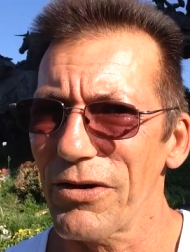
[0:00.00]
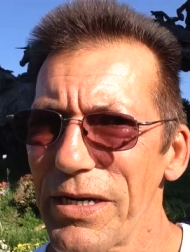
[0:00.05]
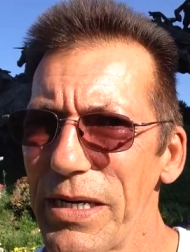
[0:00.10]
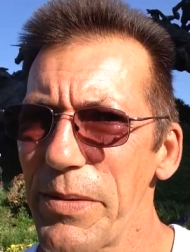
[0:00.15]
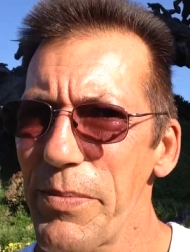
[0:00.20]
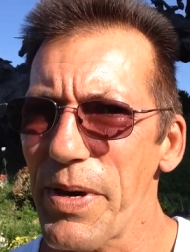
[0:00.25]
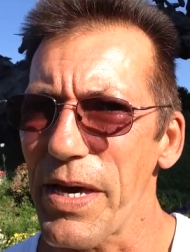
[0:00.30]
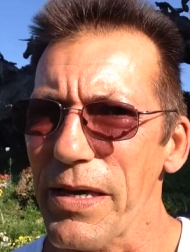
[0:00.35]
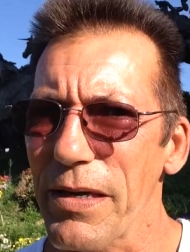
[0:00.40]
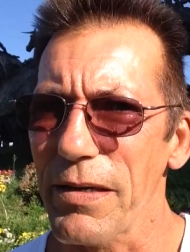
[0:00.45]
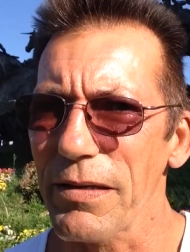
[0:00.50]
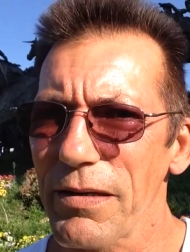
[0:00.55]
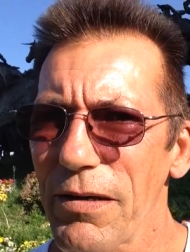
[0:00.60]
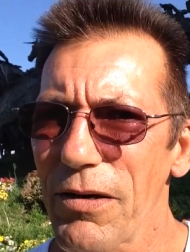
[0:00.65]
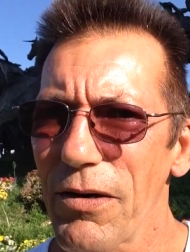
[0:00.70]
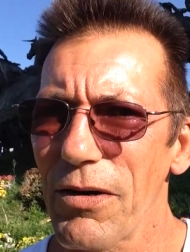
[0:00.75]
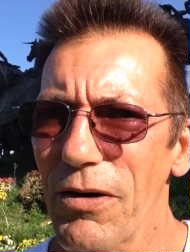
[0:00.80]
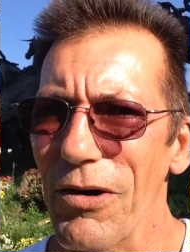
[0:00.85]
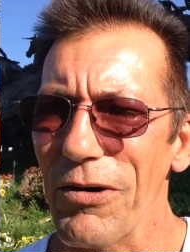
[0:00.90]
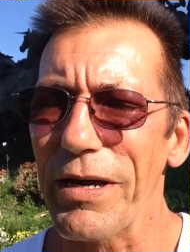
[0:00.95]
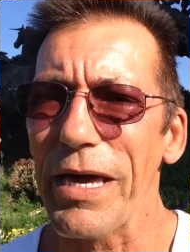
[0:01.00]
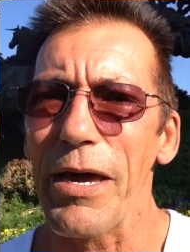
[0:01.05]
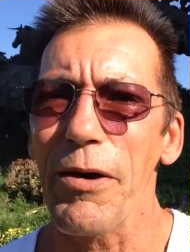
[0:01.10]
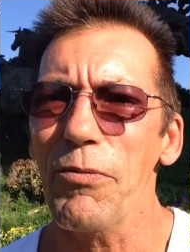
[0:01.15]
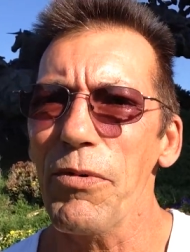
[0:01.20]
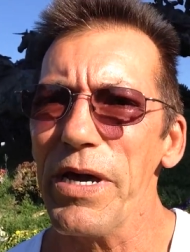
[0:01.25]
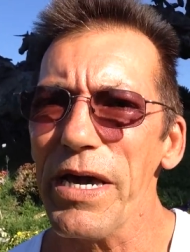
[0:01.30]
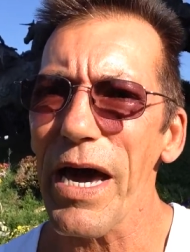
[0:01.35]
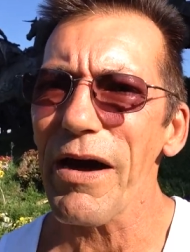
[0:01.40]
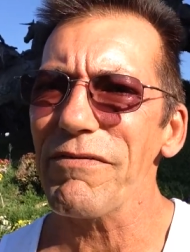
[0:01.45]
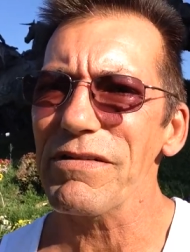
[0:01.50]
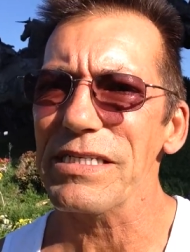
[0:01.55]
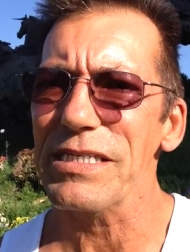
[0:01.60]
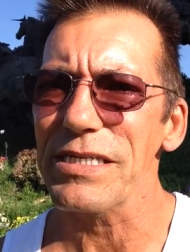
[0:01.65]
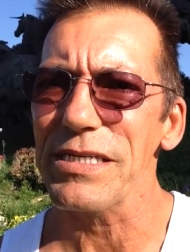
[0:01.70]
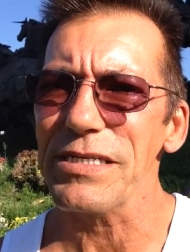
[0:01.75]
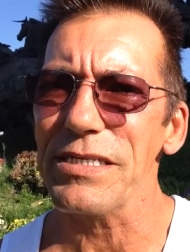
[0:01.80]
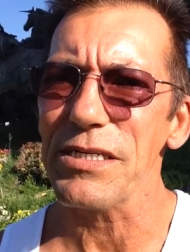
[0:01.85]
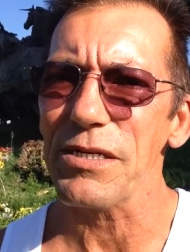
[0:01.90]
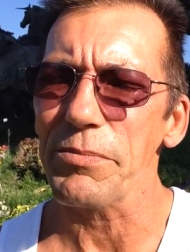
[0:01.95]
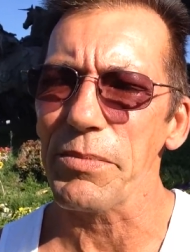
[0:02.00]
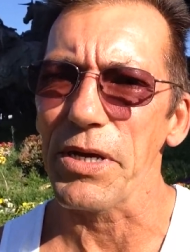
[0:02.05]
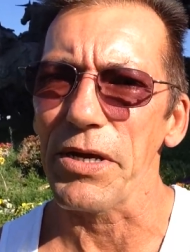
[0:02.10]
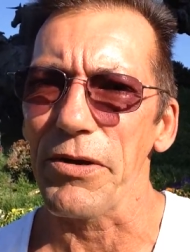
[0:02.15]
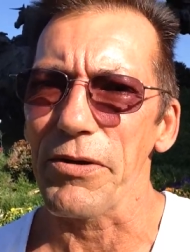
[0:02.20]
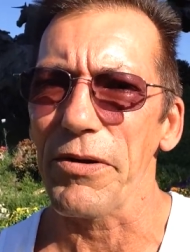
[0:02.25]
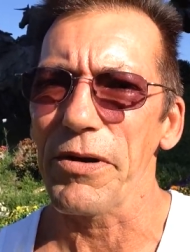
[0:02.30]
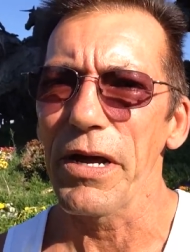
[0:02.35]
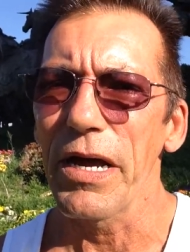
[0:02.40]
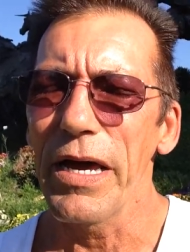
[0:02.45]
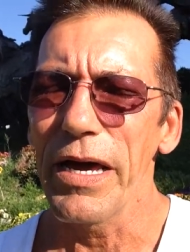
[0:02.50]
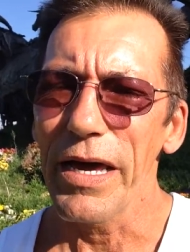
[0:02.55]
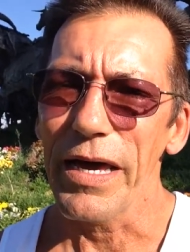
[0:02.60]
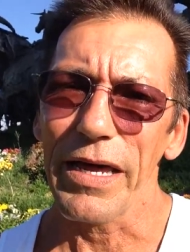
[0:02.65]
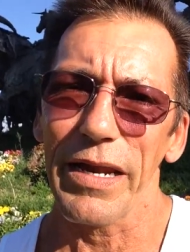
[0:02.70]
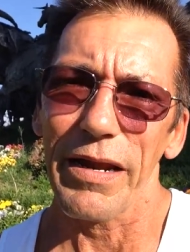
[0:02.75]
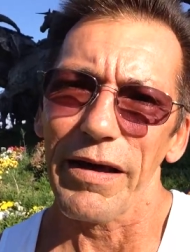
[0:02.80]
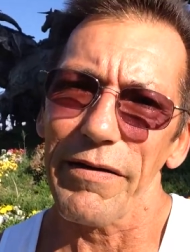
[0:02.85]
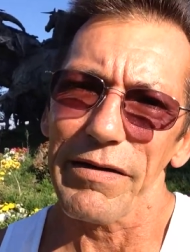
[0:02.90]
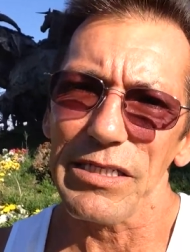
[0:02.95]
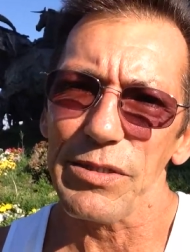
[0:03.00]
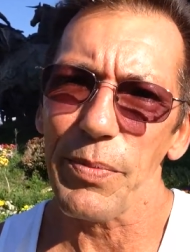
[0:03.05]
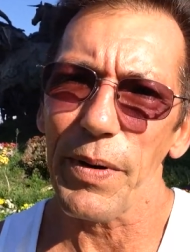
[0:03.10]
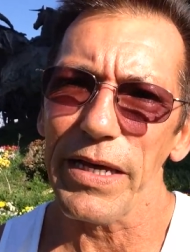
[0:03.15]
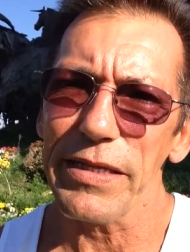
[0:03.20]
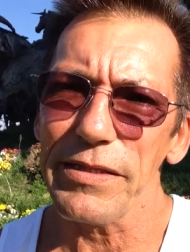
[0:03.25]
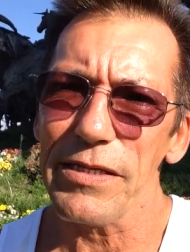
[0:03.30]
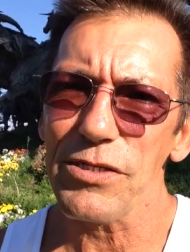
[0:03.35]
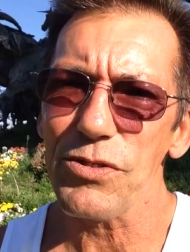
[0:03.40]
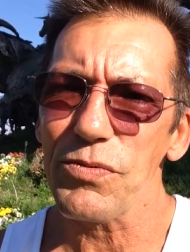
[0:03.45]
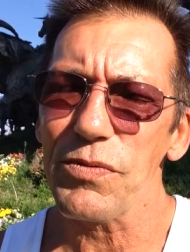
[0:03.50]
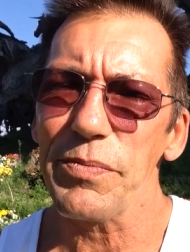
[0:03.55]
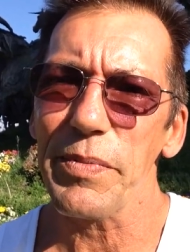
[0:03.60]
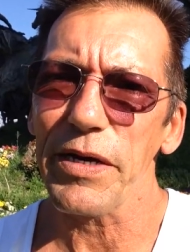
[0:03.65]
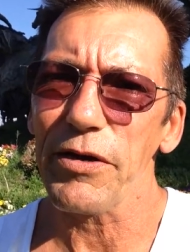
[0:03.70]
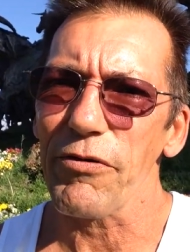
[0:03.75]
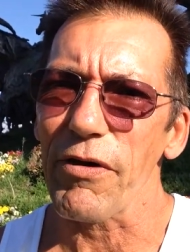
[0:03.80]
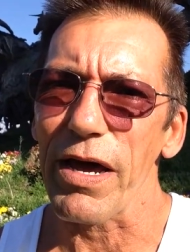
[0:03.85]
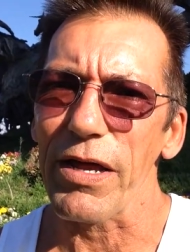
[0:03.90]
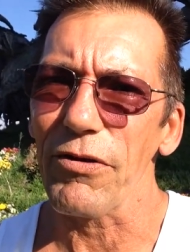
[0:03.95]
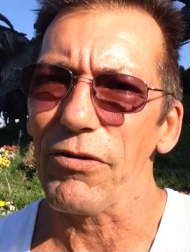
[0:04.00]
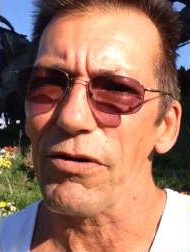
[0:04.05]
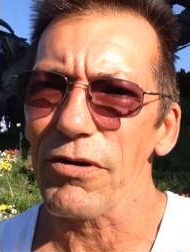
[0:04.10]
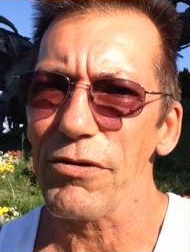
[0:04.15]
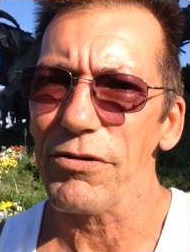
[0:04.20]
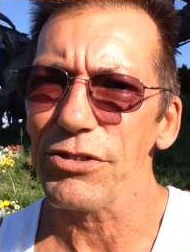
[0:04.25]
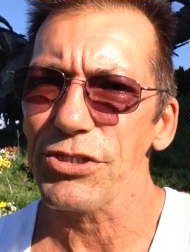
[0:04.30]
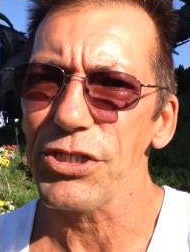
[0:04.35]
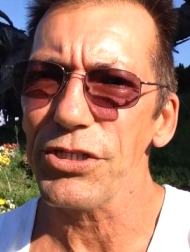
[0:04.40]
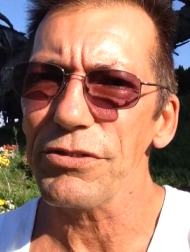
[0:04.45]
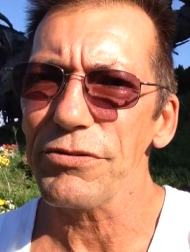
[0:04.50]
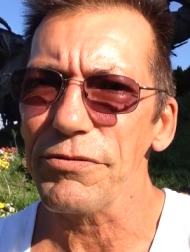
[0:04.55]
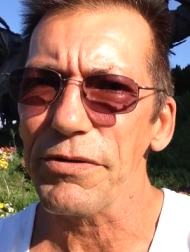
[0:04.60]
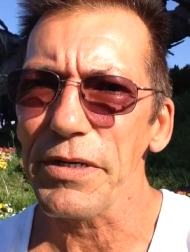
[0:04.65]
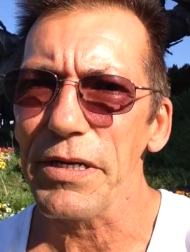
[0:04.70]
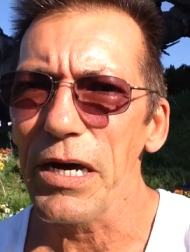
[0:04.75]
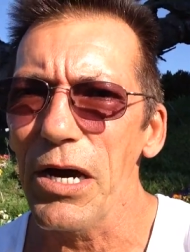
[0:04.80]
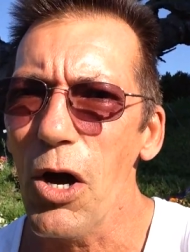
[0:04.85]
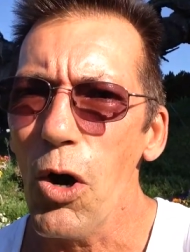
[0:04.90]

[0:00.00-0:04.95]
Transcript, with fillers: on eBay? Okay, we have a system here, and I explained this with my granddaughter and children.